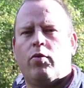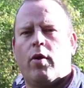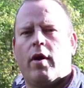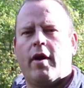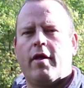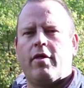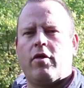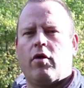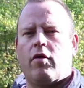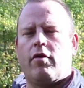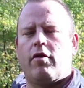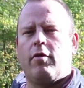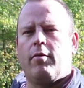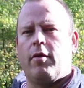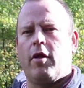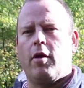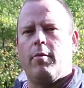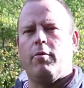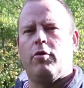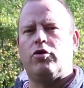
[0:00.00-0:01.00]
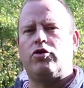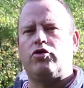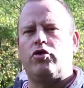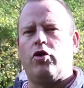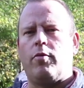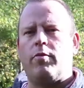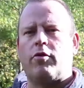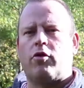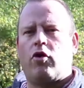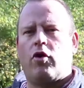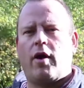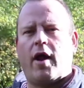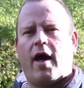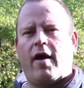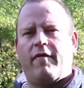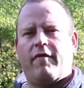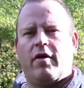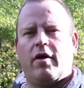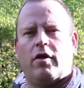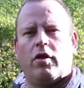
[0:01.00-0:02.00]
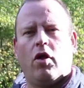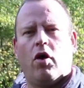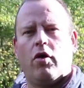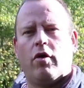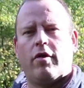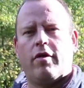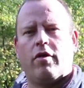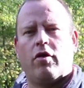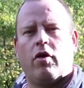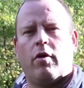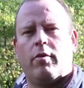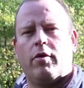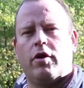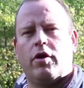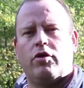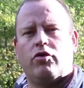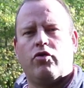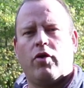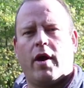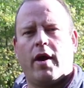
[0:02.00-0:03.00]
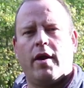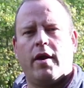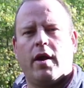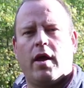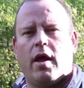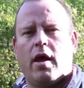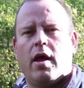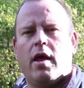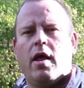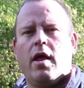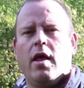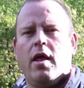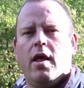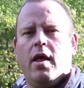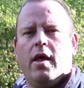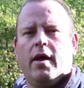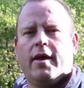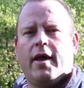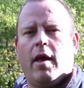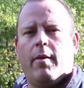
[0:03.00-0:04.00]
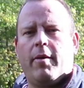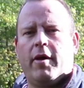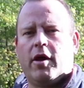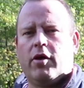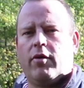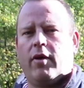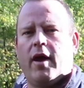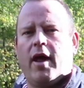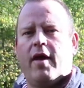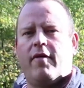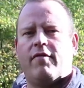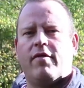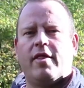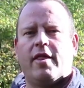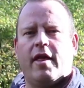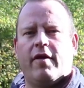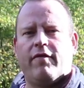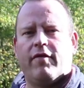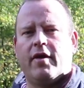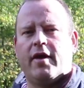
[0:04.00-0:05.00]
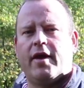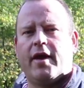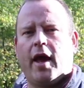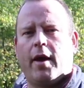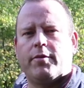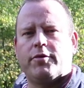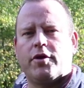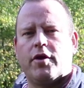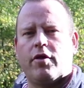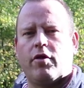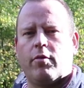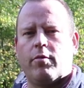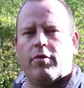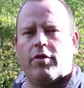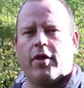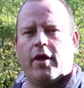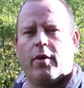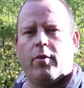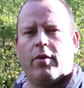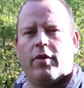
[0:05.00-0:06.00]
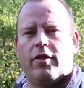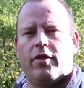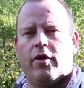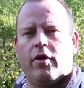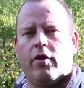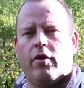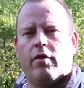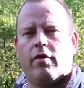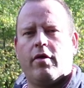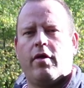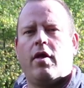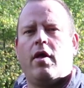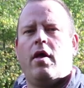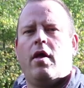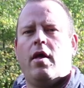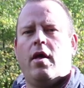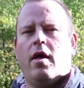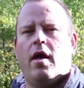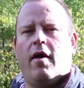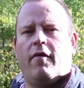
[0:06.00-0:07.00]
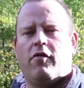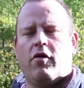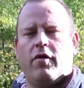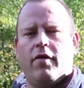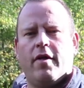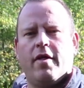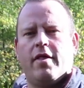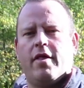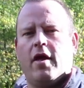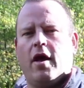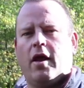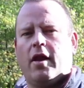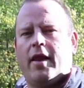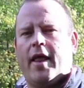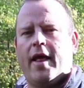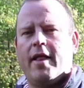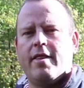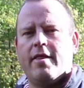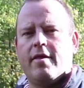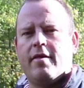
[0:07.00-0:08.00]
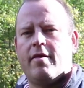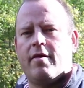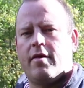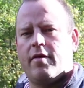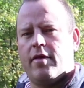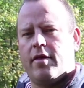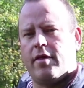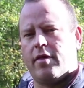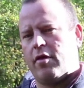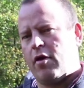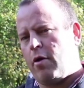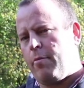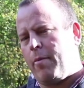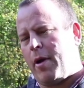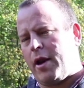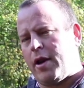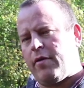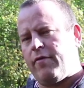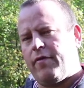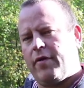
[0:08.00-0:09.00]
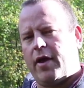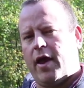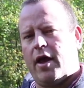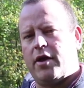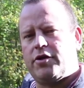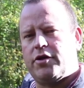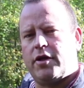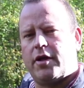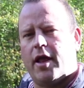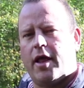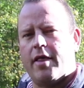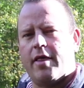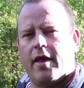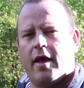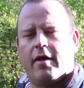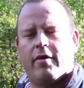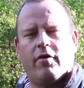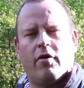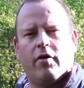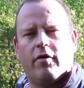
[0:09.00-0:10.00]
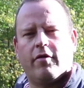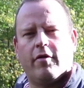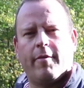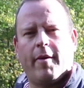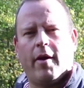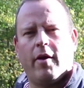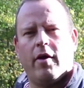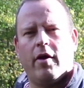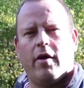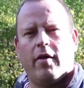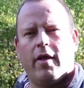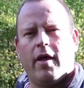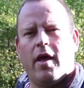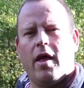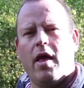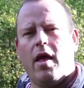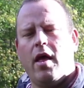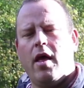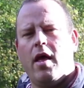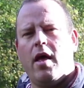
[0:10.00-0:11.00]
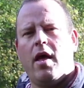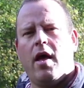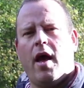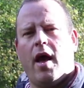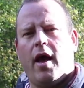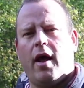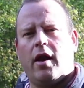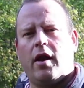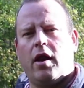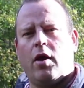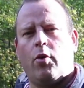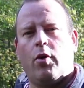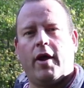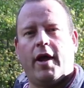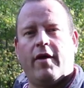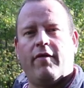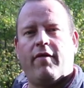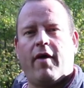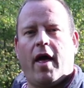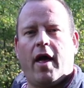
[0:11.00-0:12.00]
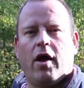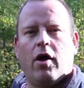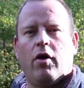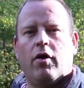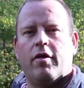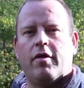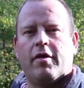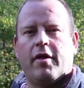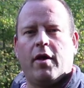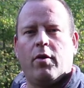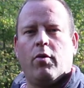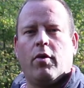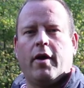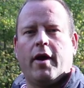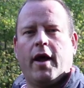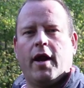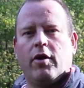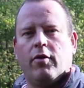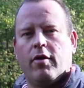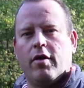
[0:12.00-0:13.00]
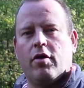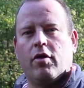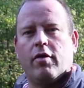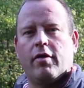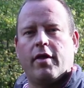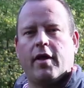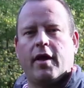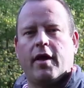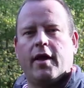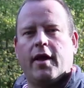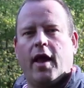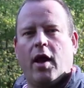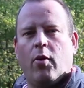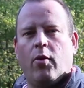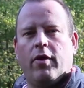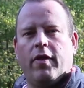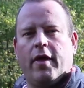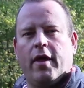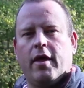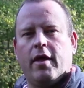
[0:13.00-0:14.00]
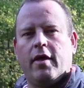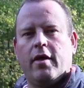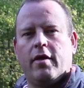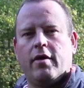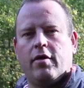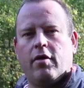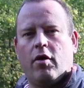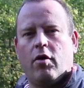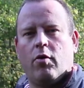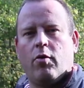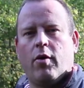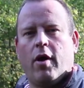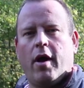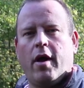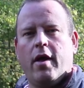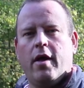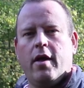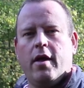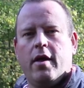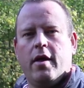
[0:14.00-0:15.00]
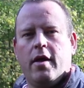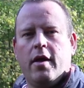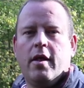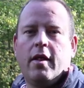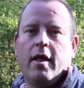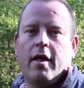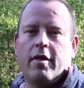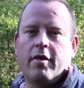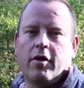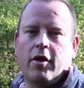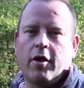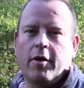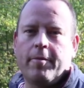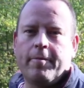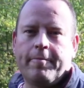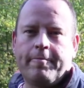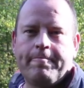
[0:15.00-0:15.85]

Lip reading: where I saw some little mushrooms growing out of a log, so I'm going to try and get a bit creative and see if I can capture something with those. I've got this lens, this sort of magnification lens I talked about earlier, and I want to give that a go and see what kind of results I can get with it. So let's go.